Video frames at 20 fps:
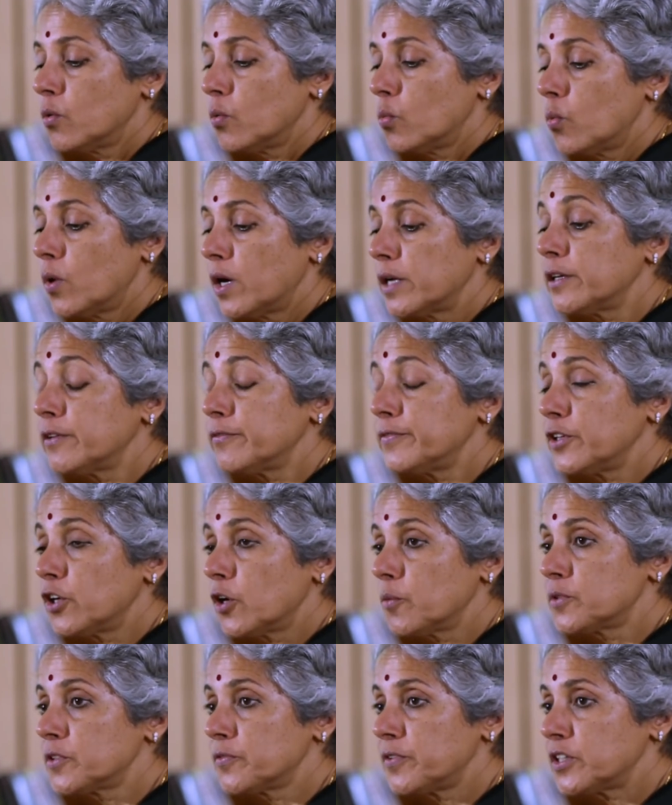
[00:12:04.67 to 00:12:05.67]
one of the
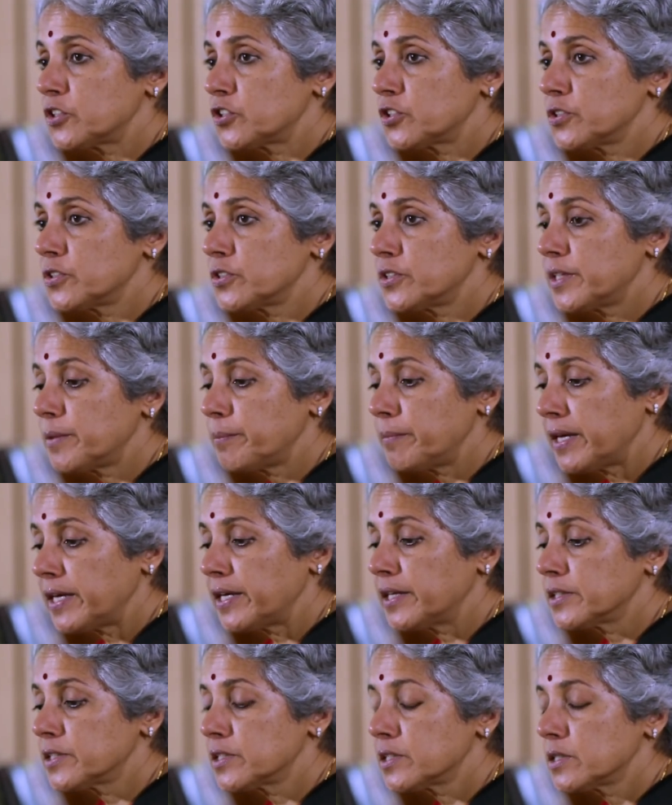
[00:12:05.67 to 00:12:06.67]
observations they
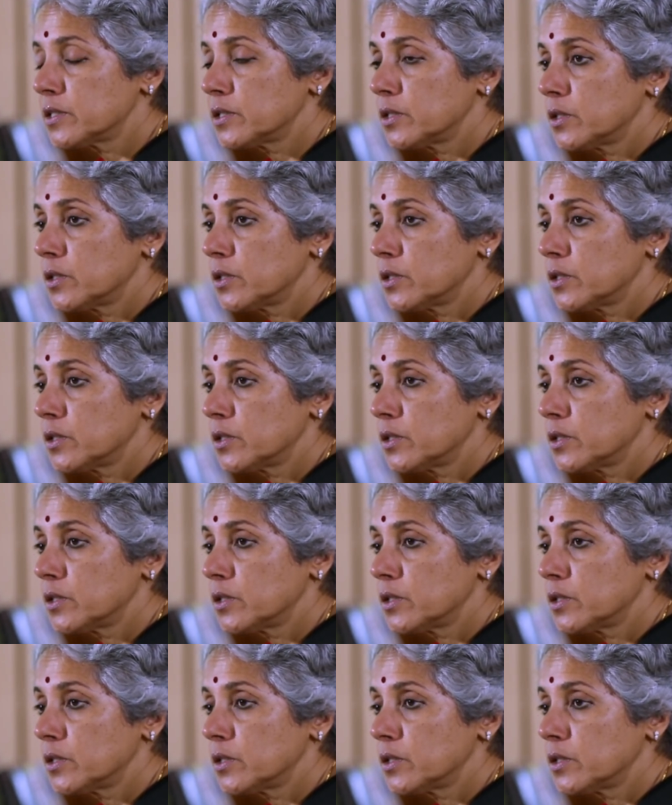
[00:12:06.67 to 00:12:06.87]
made,